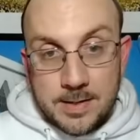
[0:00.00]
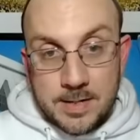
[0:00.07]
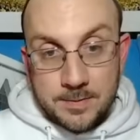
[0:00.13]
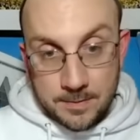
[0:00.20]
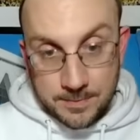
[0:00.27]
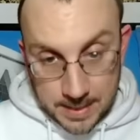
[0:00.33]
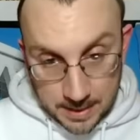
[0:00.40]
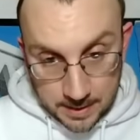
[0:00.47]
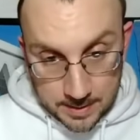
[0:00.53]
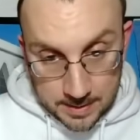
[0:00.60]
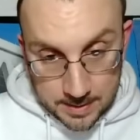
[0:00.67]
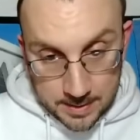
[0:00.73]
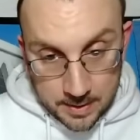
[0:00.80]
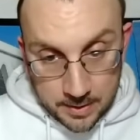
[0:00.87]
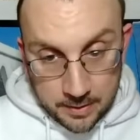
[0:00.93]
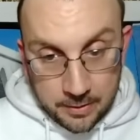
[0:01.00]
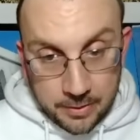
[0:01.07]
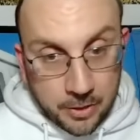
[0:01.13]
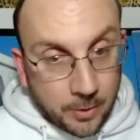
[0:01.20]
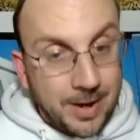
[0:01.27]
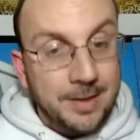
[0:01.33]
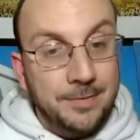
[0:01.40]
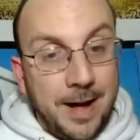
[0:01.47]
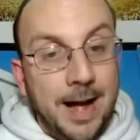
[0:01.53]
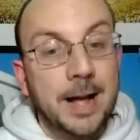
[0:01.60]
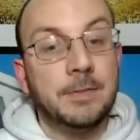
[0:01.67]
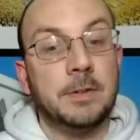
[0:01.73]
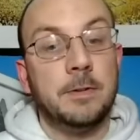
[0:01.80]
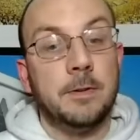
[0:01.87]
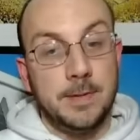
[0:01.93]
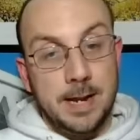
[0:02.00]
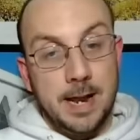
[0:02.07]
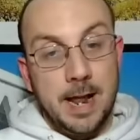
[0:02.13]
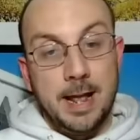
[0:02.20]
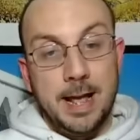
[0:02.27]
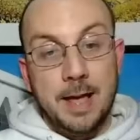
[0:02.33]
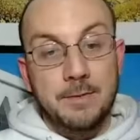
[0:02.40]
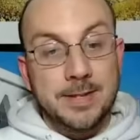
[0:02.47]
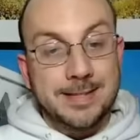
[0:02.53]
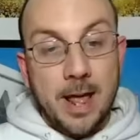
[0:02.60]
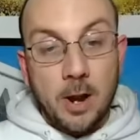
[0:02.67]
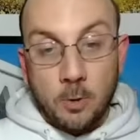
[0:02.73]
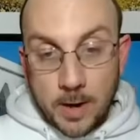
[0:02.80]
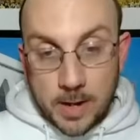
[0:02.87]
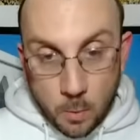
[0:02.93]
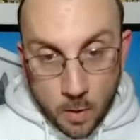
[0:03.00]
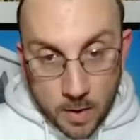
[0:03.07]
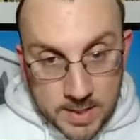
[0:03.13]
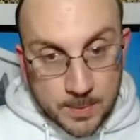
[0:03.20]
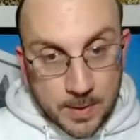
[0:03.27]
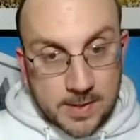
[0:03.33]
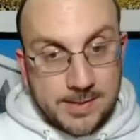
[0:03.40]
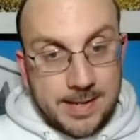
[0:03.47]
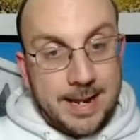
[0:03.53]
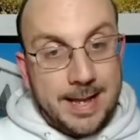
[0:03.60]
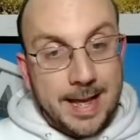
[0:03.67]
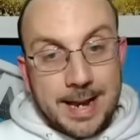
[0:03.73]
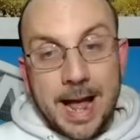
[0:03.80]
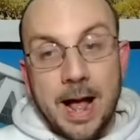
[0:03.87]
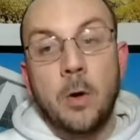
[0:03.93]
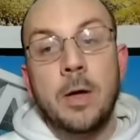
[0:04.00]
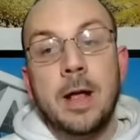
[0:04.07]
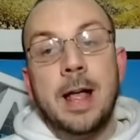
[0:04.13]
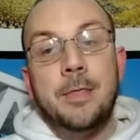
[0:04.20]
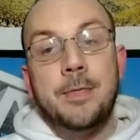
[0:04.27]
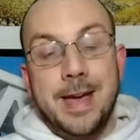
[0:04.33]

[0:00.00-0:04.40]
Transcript: 35-15. And I gave this stat already once, but I'll say it again now.